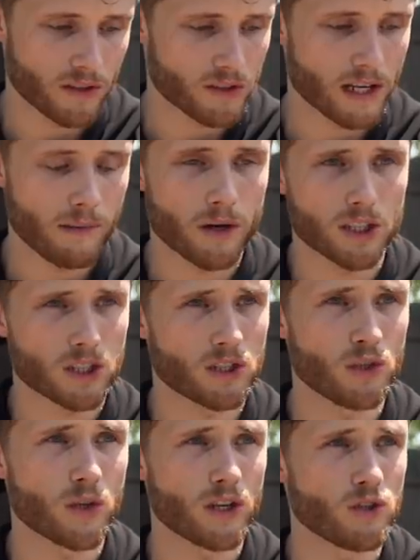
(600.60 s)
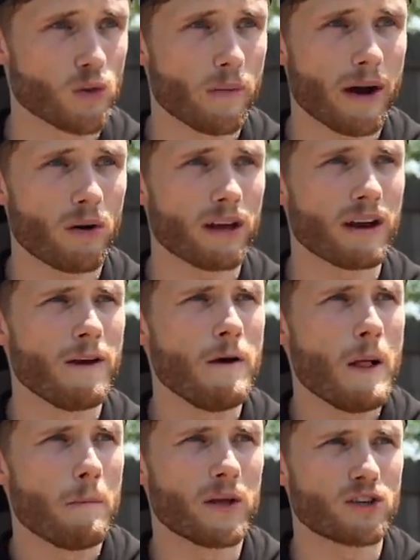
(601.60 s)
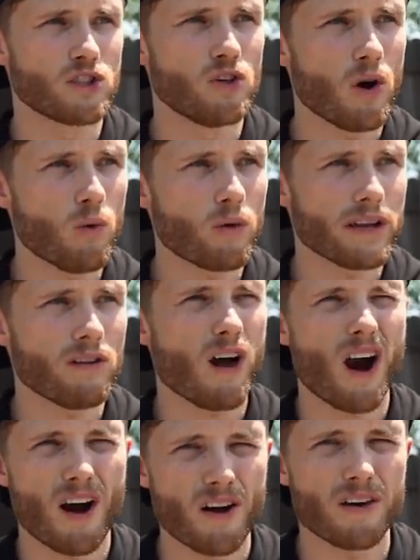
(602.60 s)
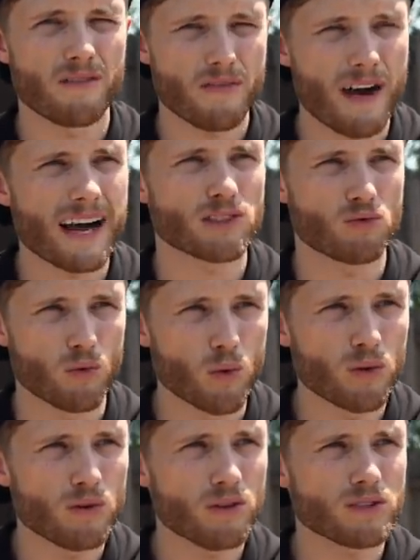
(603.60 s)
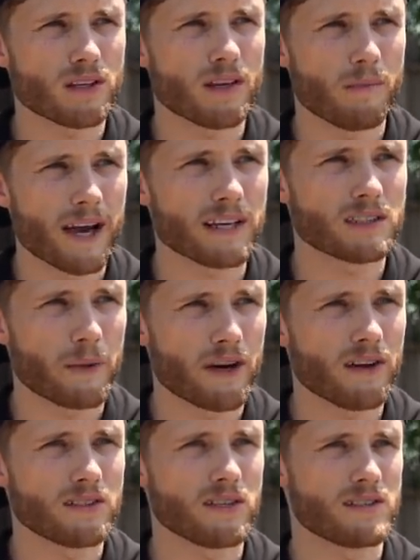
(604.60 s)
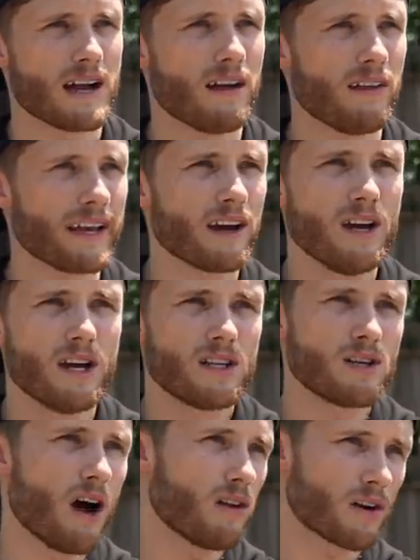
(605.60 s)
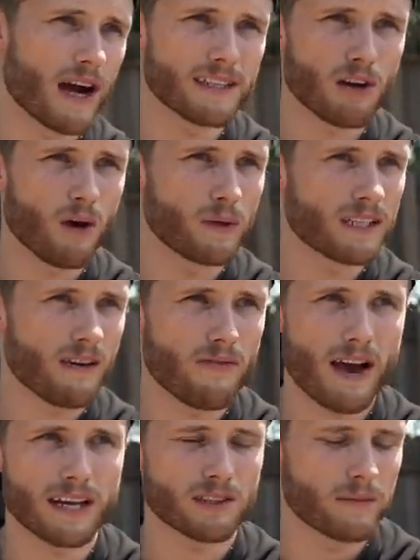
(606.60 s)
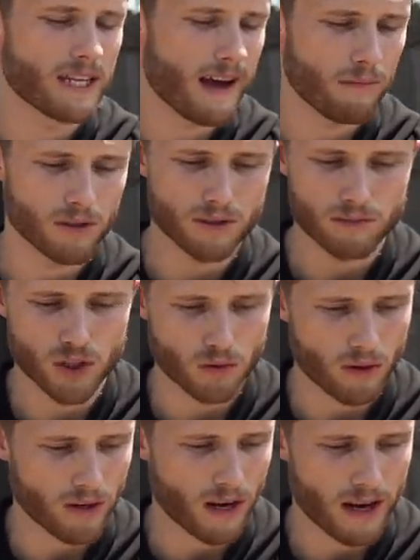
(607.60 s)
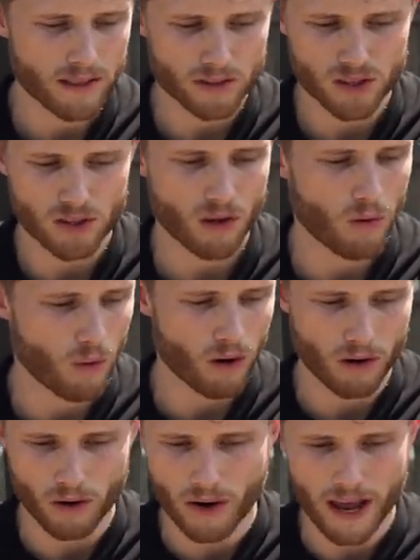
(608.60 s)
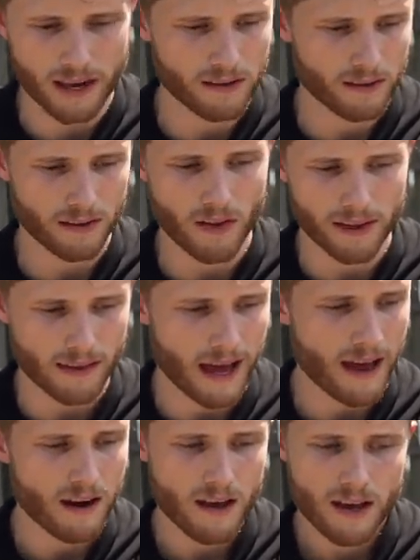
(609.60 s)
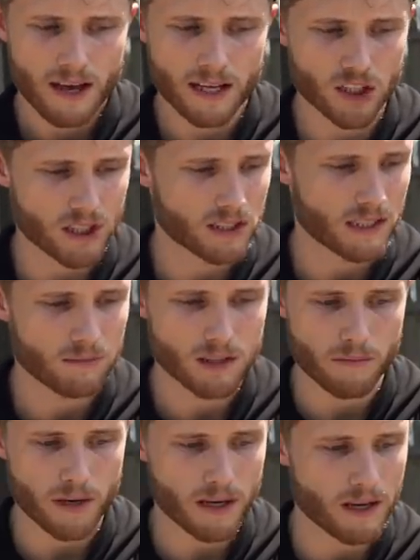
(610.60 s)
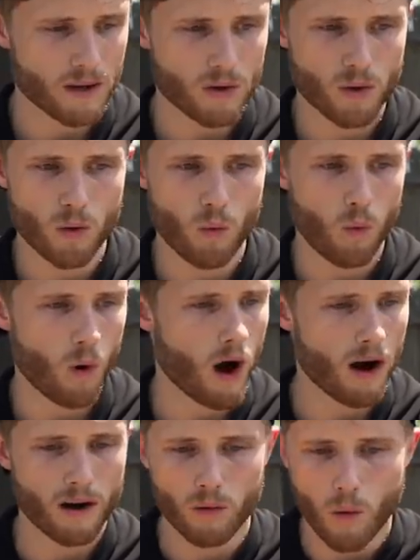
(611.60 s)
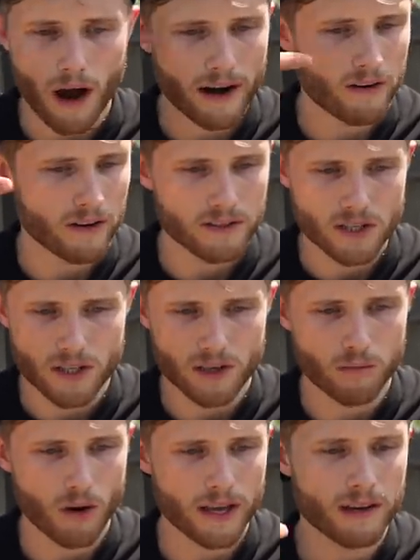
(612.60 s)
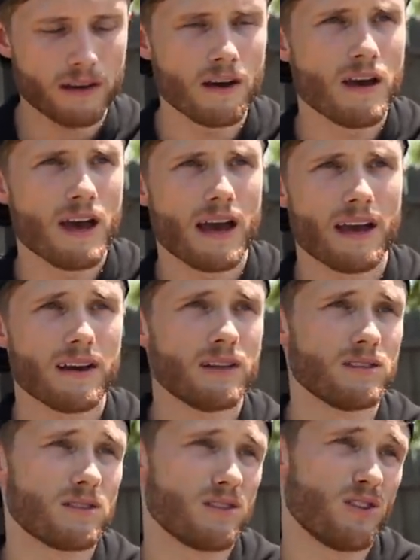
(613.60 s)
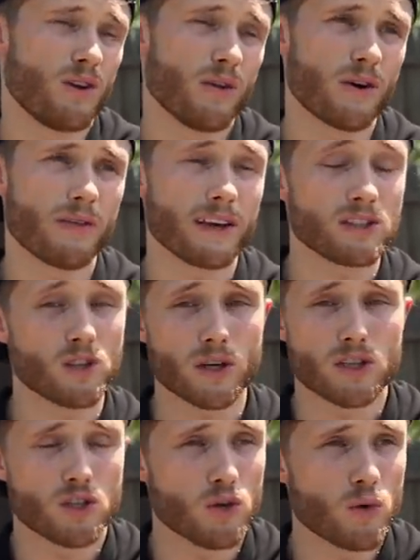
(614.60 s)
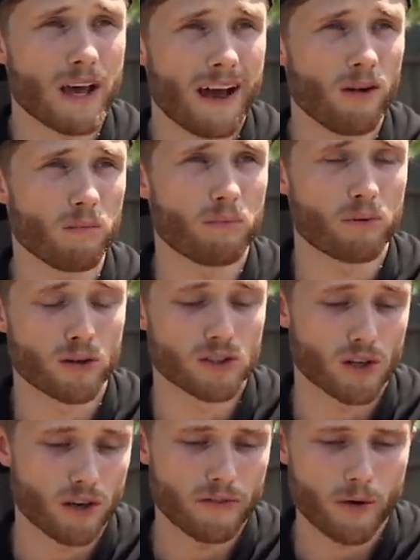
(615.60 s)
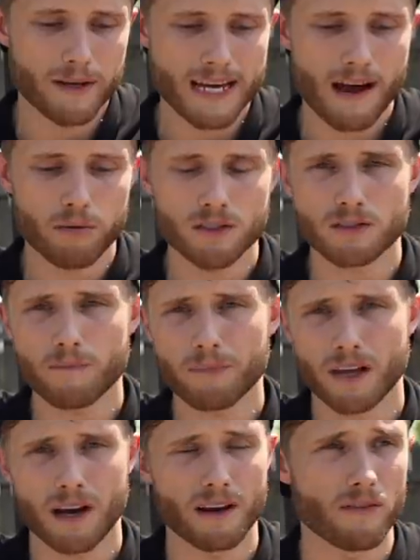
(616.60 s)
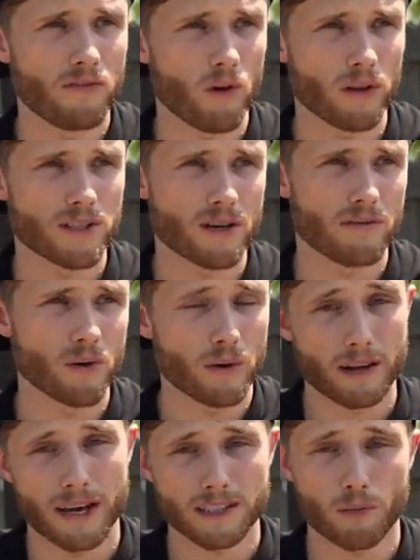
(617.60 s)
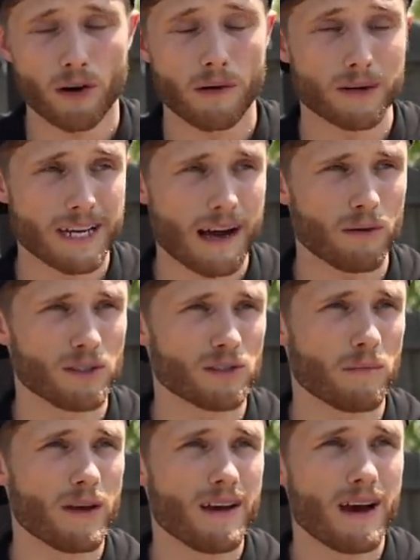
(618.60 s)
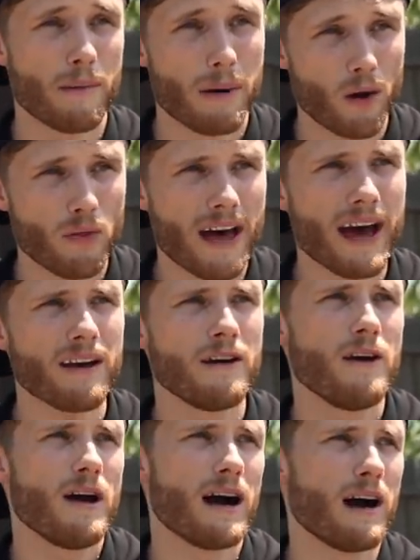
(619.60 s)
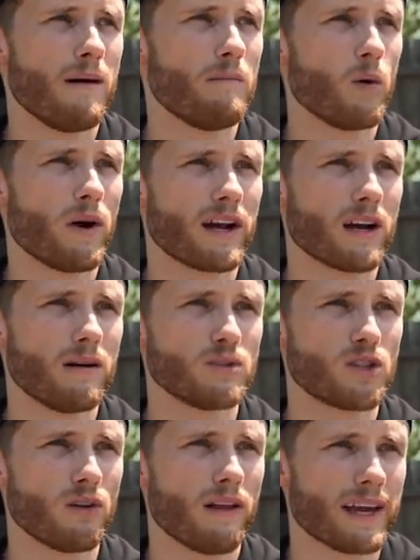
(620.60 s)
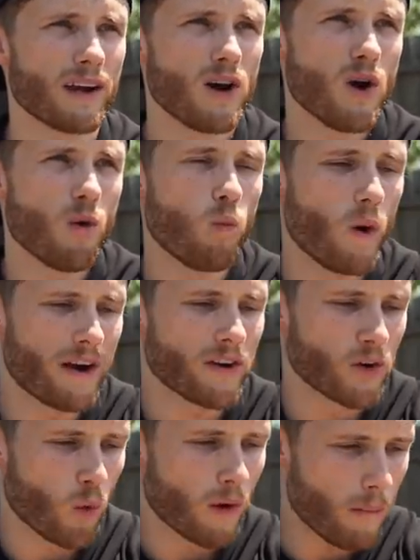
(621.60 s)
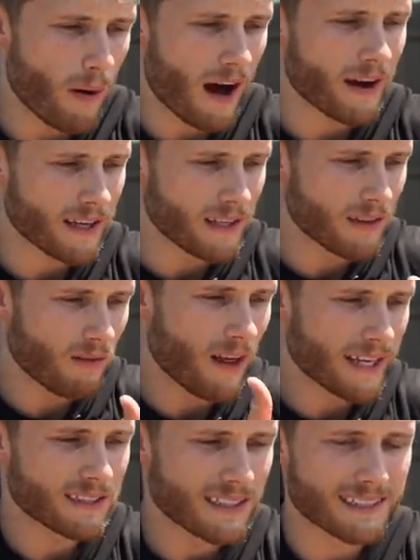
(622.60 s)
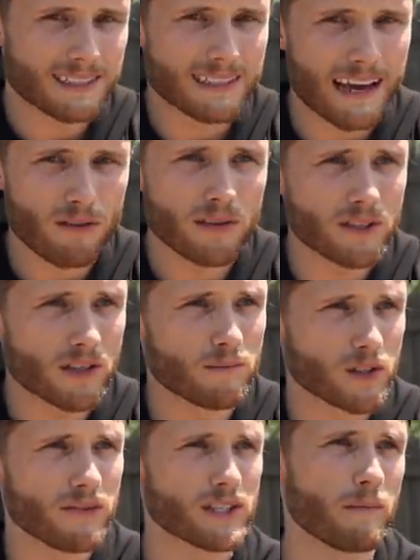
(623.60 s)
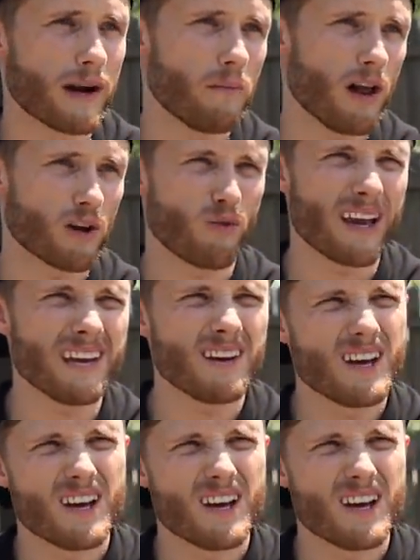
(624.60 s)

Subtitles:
there's not much you can do about it, but there's no real hard and fast rules in my experience. It's not like taller guys always have faster metabolism, shorter guys are slower or anything like that. It just seems to be hardwired into your brain. And you know, there are things you can do to help preserve your metabolism. And I did a full interview with an expert on metabolism about that. But when it comes to like where your body likes to settle in terms of its metabolic rate,